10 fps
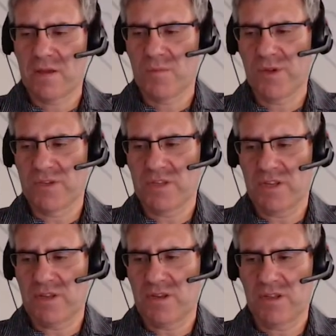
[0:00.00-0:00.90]
Because
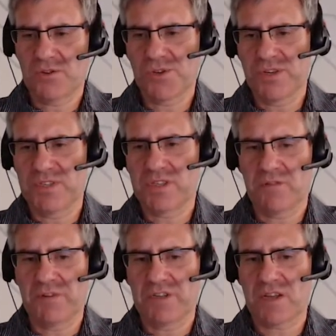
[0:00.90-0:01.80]
the energy
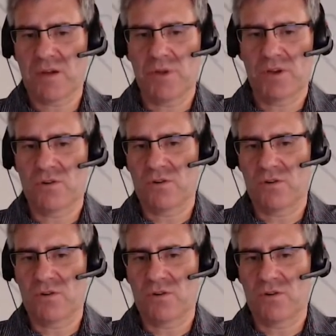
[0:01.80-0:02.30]
savings coming,